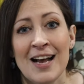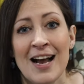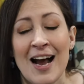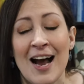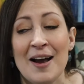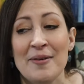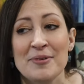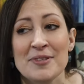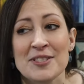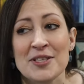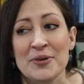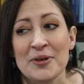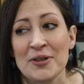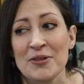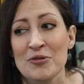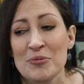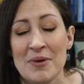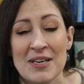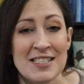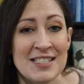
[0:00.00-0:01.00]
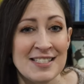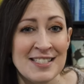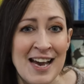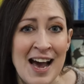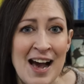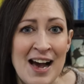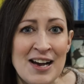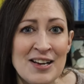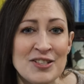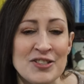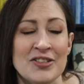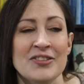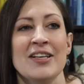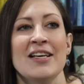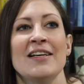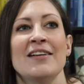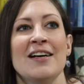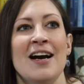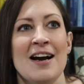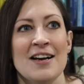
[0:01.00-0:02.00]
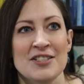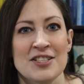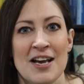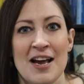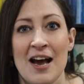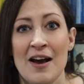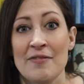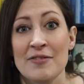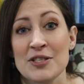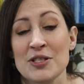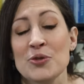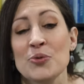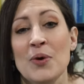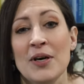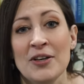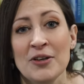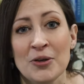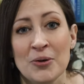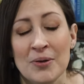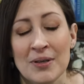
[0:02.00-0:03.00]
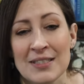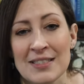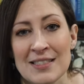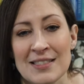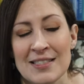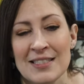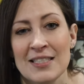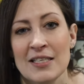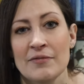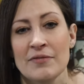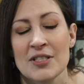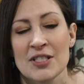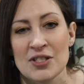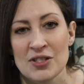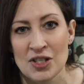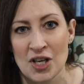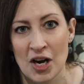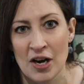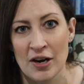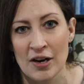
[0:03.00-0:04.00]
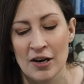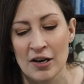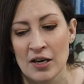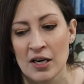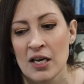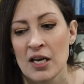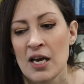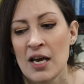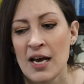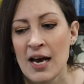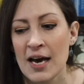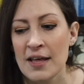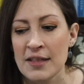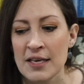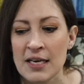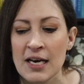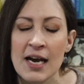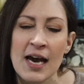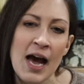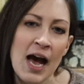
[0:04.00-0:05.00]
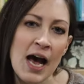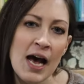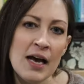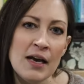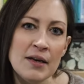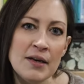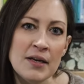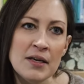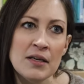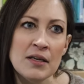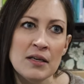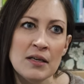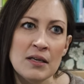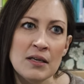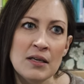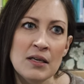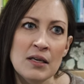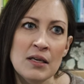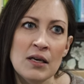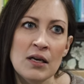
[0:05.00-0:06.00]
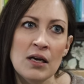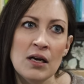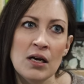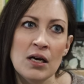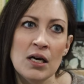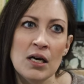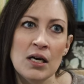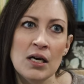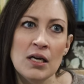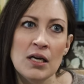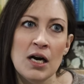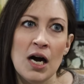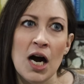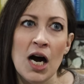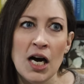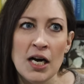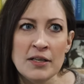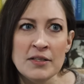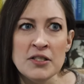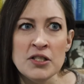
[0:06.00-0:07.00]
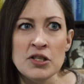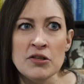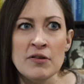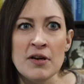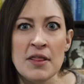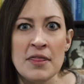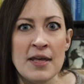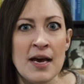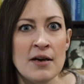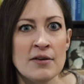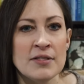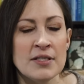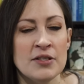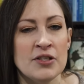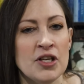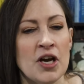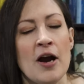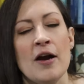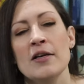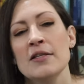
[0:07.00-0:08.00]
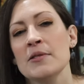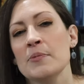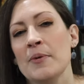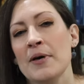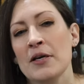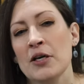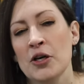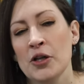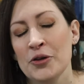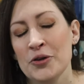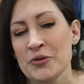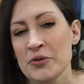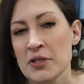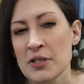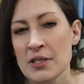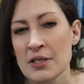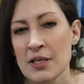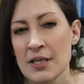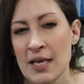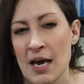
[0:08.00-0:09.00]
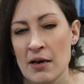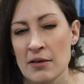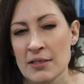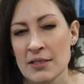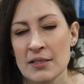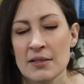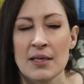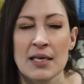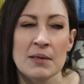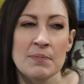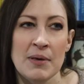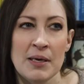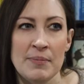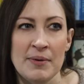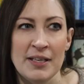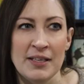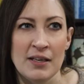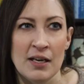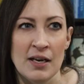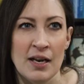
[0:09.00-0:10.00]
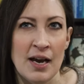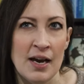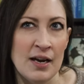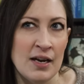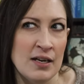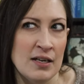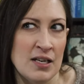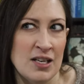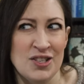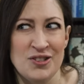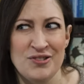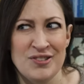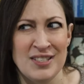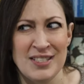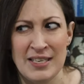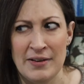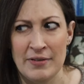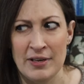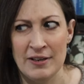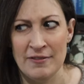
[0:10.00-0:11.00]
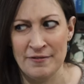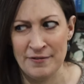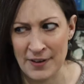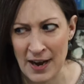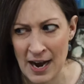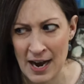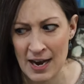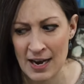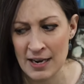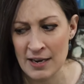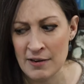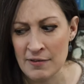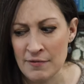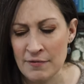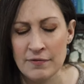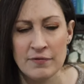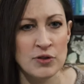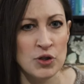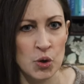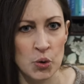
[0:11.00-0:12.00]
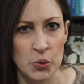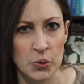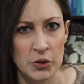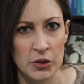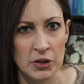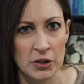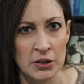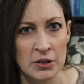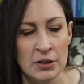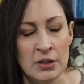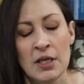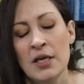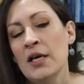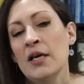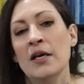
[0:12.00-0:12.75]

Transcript: I was going through my stash. I'm like, gosh, I have a sweater quantity of this yarn. I think I had under a thousand yards, but close to a thousand, like maybe 975 total.